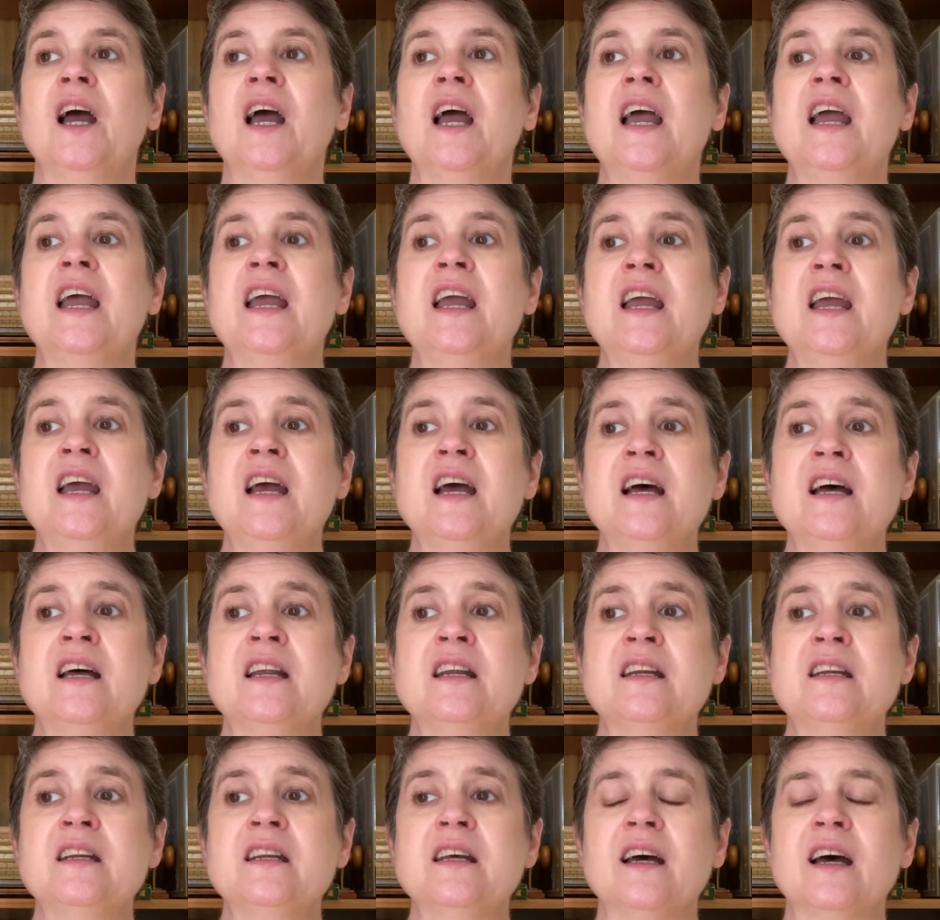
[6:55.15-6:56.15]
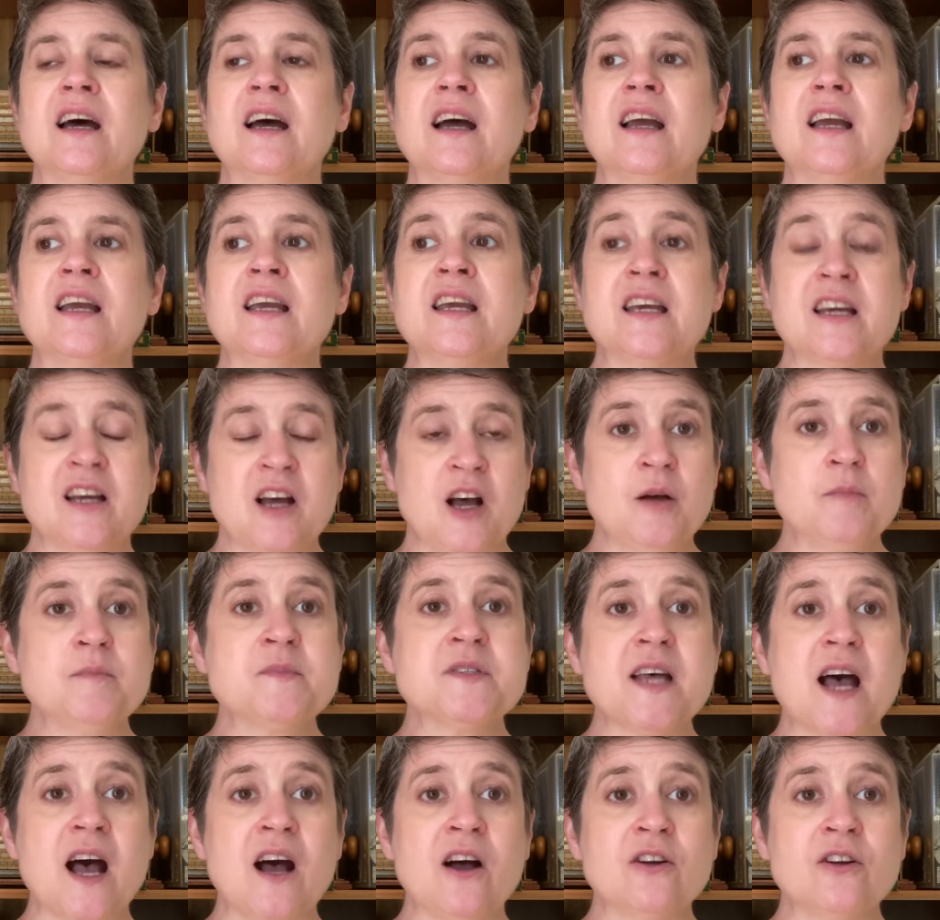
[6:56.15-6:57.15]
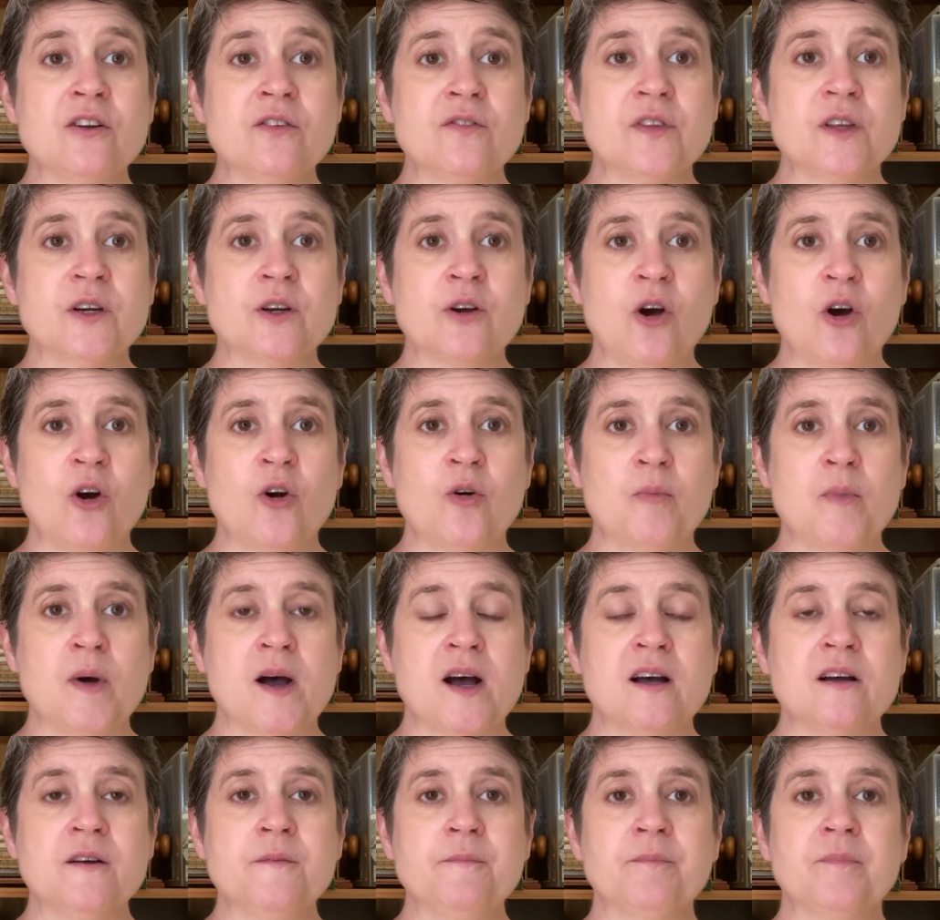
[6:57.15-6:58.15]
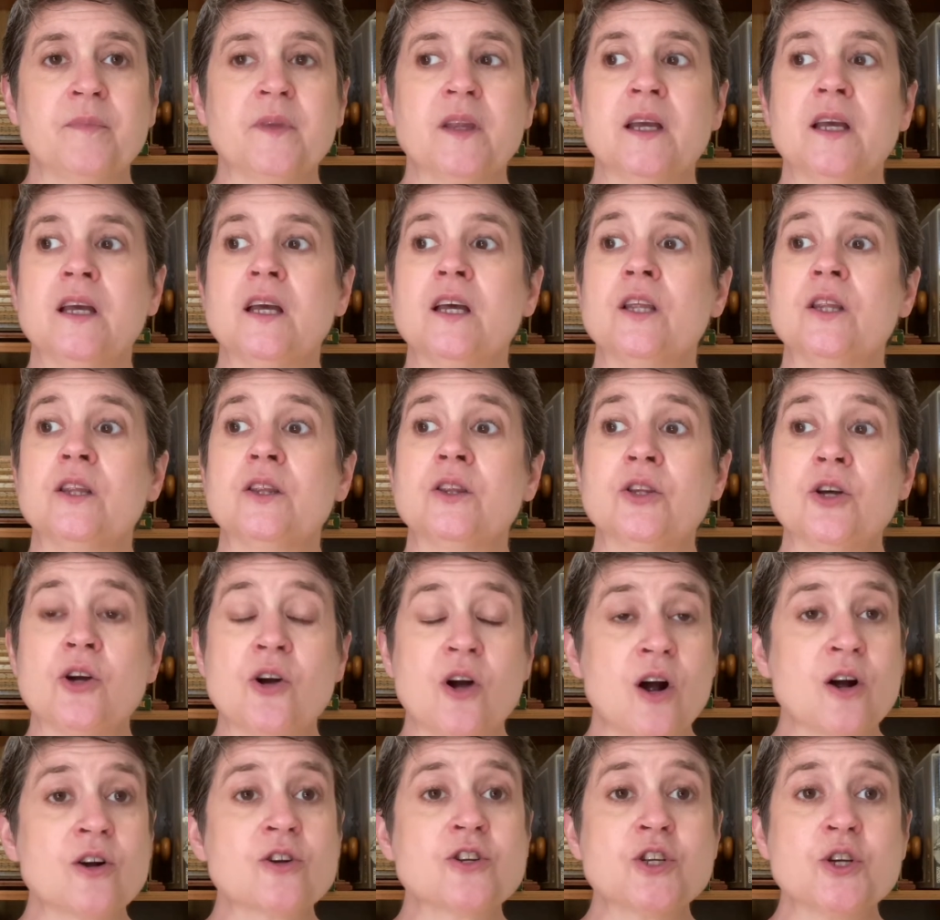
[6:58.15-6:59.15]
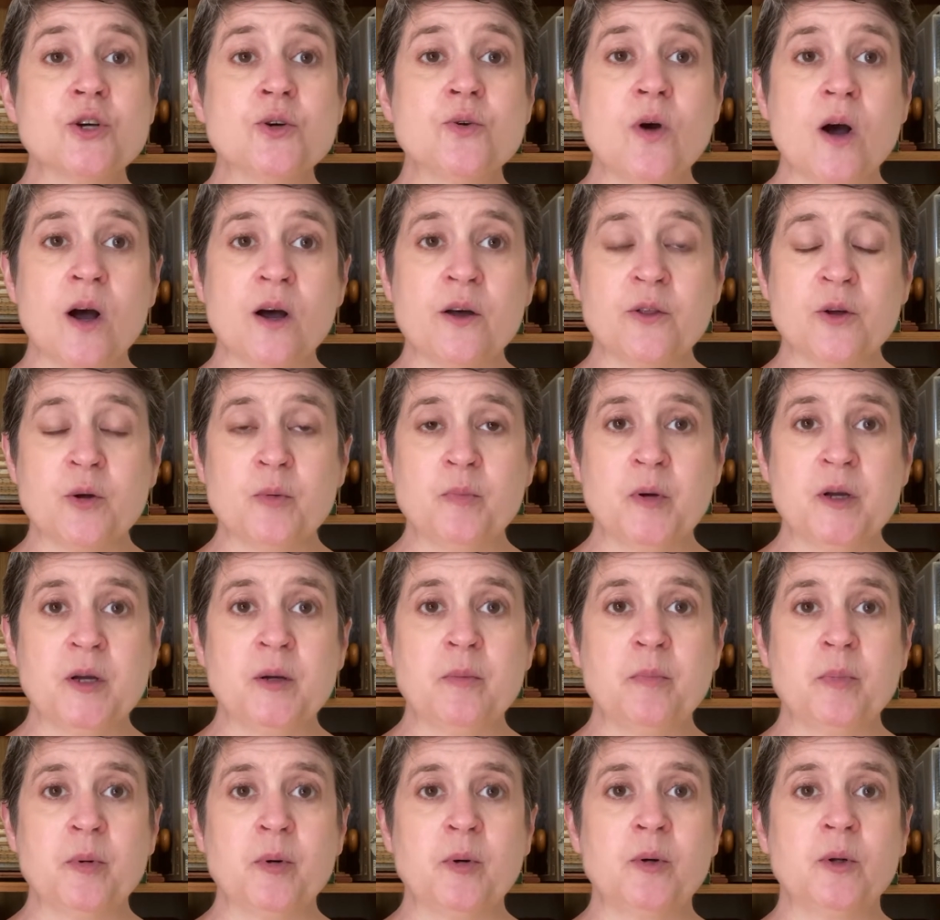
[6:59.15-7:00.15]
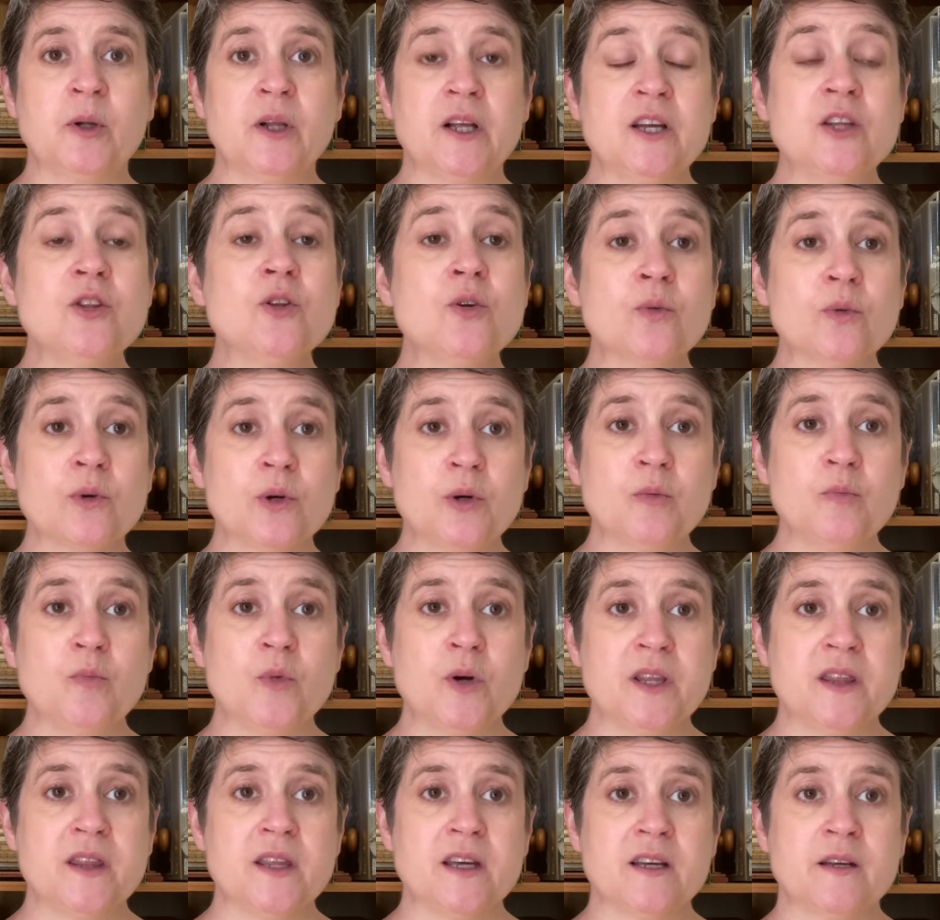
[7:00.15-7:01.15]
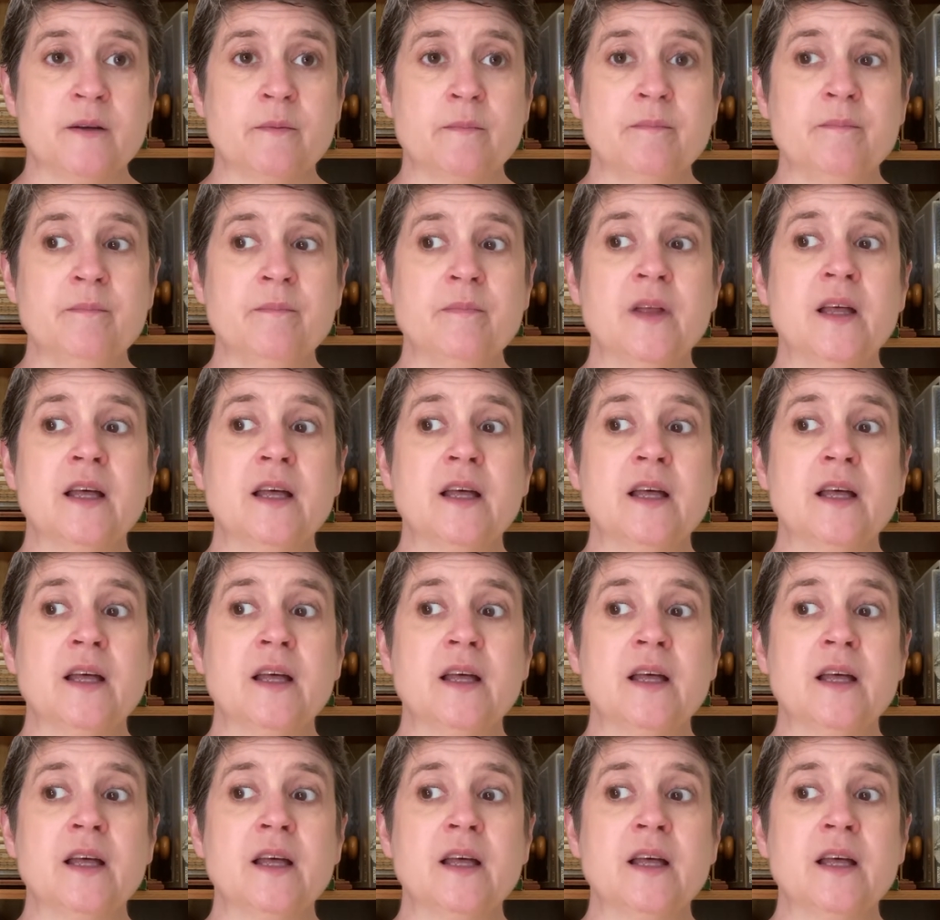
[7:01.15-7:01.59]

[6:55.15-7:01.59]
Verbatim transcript: And he comes out of the coma. There are two other people in the room with him